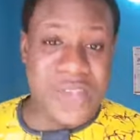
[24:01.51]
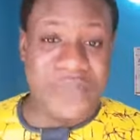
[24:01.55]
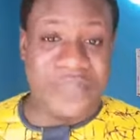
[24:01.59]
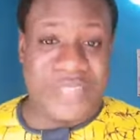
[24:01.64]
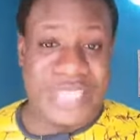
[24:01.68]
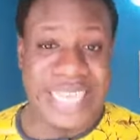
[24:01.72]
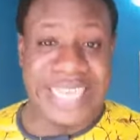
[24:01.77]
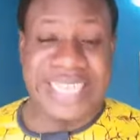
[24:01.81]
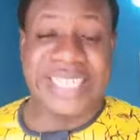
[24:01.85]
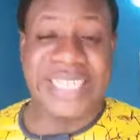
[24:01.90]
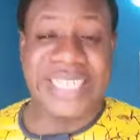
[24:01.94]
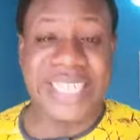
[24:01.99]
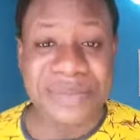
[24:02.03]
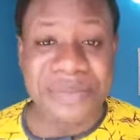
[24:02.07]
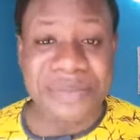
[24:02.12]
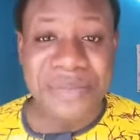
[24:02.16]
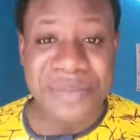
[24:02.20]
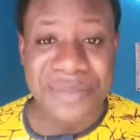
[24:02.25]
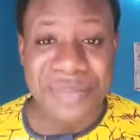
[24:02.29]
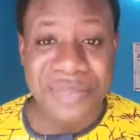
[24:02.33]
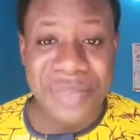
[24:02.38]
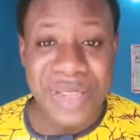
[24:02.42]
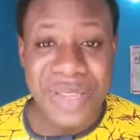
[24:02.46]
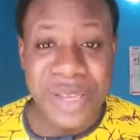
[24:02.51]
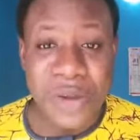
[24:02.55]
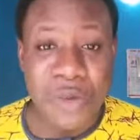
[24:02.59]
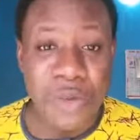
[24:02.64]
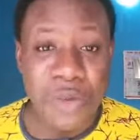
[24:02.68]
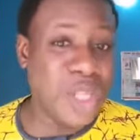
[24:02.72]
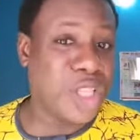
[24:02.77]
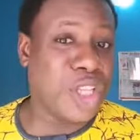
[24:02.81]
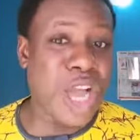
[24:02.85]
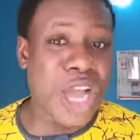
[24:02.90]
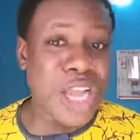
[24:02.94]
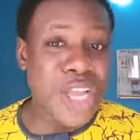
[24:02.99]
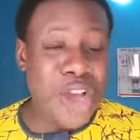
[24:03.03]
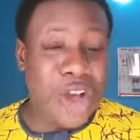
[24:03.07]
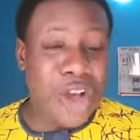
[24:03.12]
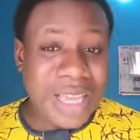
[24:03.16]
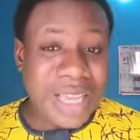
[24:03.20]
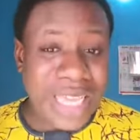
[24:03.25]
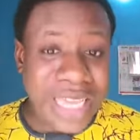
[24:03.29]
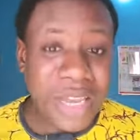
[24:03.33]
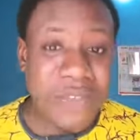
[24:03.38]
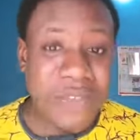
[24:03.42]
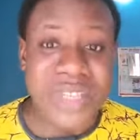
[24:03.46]
gifted. With all
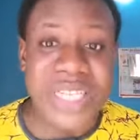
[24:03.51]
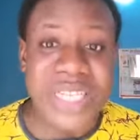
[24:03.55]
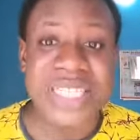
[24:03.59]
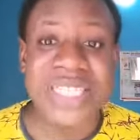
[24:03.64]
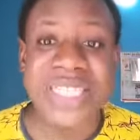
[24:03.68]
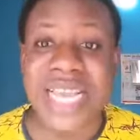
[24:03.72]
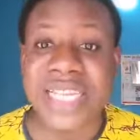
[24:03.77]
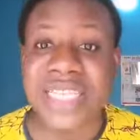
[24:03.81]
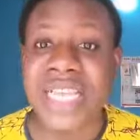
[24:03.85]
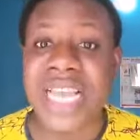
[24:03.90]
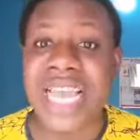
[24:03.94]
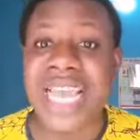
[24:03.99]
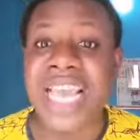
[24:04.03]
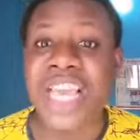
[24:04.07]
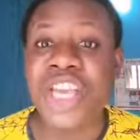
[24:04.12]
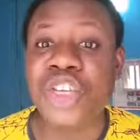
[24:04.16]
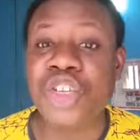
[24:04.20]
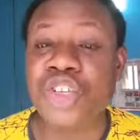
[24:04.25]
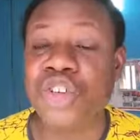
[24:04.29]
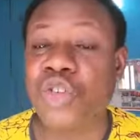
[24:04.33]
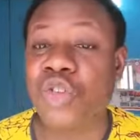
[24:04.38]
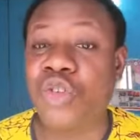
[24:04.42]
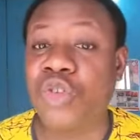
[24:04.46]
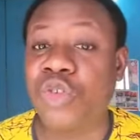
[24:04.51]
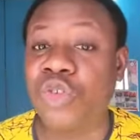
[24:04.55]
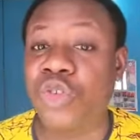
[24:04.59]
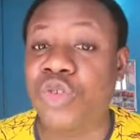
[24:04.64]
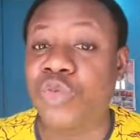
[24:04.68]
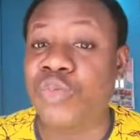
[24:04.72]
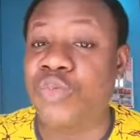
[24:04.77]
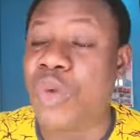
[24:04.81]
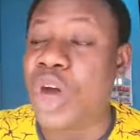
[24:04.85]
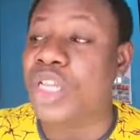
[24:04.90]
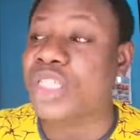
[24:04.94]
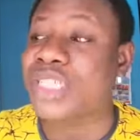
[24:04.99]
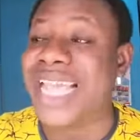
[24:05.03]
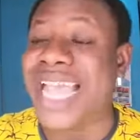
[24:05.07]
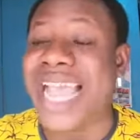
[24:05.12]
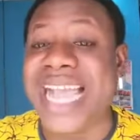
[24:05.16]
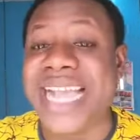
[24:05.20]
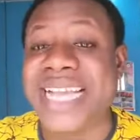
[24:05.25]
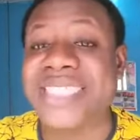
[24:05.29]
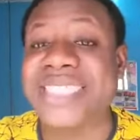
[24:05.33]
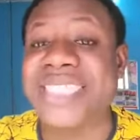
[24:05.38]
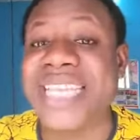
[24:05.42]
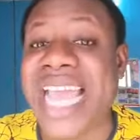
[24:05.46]
your gift, he said, you must
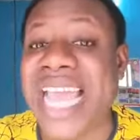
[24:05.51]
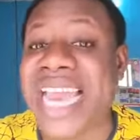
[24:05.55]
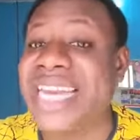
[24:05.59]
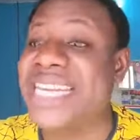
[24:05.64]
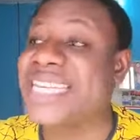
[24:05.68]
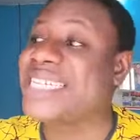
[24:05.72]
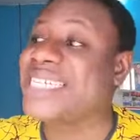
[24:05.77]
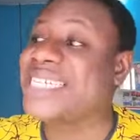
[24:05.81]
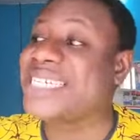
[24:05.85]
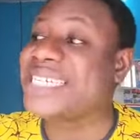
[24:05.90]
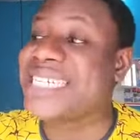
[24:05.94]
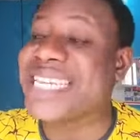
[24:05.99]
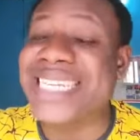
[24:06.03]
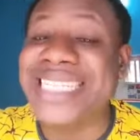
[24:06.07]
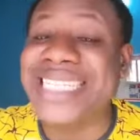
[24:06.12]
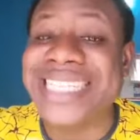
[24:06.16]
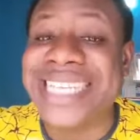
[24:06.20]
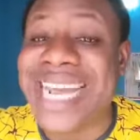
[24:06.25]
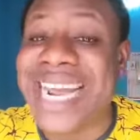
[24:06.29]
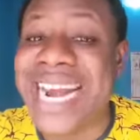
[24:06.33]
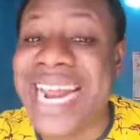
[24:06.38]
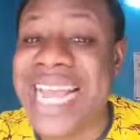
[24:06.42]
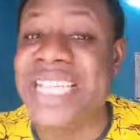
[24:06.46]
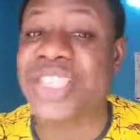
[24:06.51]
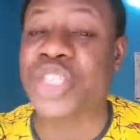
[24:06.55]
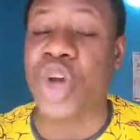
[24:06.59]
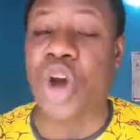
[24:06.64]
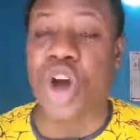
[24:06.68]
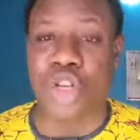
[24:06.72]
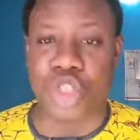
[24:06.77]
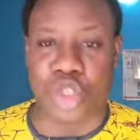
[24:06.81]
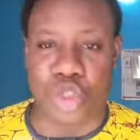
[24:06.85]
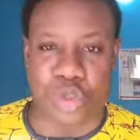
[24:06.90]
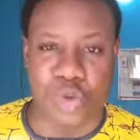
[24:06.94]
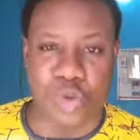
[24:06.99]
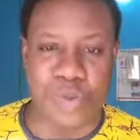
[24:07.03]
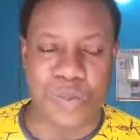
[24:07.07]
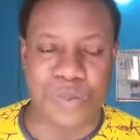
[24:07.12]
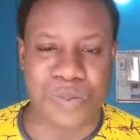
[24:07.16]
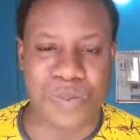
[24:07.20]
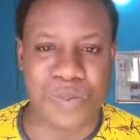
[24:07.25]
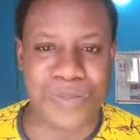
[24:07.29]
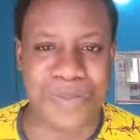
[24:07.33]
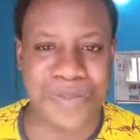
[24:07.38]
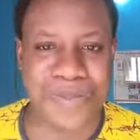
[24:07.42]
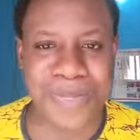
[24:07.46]
excel in this grace also.
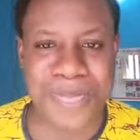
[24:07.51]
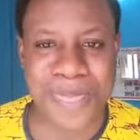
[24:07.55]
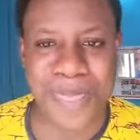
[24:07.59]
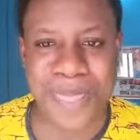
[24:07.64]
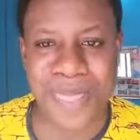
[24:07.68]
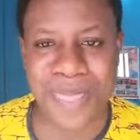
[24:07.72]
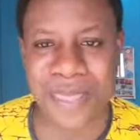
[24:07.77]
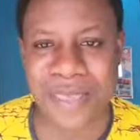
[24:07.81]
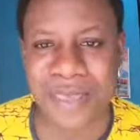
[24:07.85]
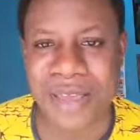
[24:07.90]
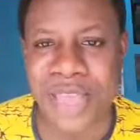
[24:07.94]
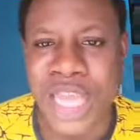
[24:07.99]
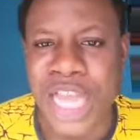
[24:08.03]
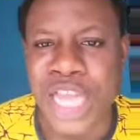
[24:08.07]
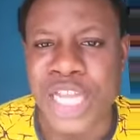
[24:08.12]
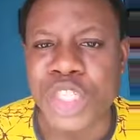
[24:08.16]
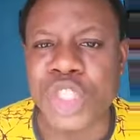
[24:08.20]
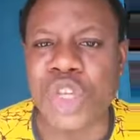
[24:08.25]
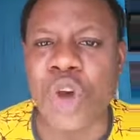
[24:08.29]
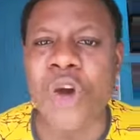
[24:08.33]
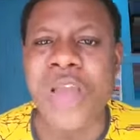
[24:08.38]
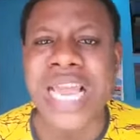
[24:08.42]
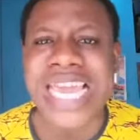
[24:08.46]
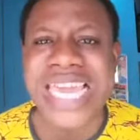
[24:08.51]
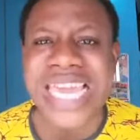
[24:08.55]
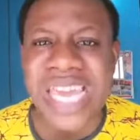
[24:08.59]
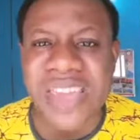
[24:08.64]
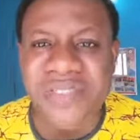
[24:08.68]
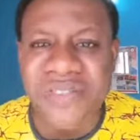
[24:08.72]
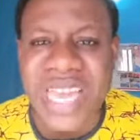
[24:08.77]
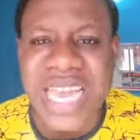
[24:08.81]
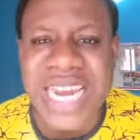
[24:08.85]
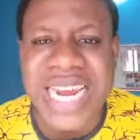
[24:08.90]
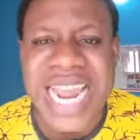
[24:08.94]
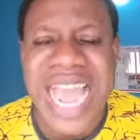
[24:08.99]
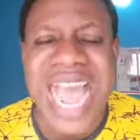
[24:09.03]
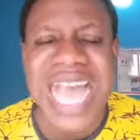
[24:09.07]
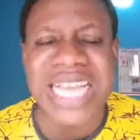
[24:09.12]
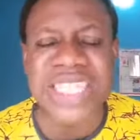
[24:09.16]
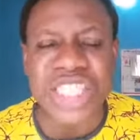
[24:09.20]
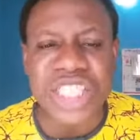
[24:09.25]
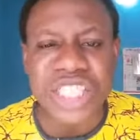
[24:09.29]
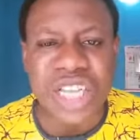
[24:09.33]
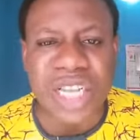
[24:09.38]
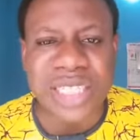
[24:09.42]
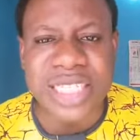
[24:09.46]
So giving
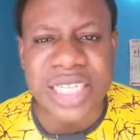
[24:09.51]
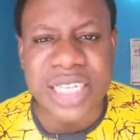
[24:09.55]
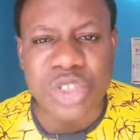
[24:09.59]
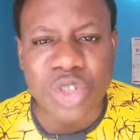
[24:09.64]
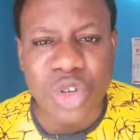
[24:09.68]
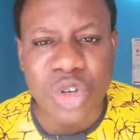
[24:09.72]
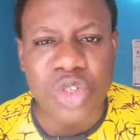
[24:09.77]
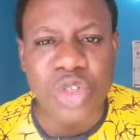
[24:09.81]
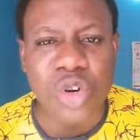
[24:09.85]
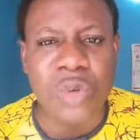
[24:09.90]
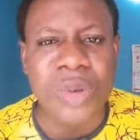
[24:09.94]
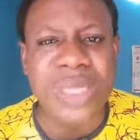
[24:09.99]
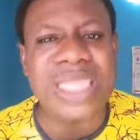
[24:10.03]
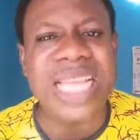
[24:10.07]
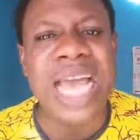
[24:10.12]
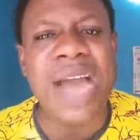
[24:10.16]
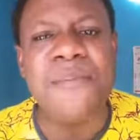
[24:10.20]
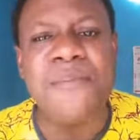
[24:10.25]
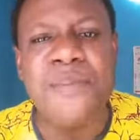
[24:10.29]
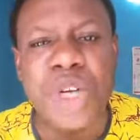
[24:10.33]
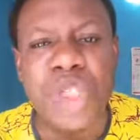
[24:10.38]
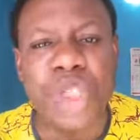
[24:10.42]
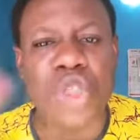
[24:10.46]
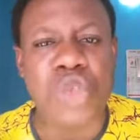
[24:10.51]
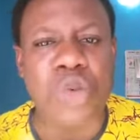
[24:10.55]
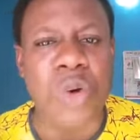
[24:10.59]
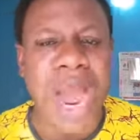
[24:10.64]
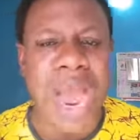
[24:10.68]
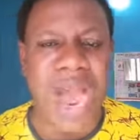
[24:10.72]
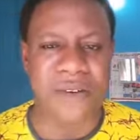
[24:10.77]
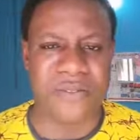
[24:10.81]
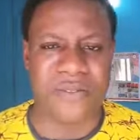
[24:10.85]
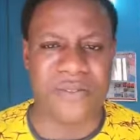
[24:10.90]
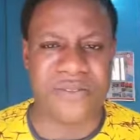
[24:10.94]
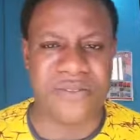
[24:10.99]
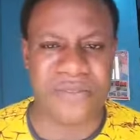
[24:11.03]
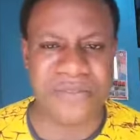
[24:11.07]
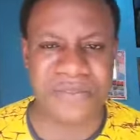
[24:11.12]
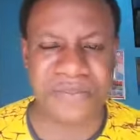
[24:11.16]
has nothing to do with how much you have.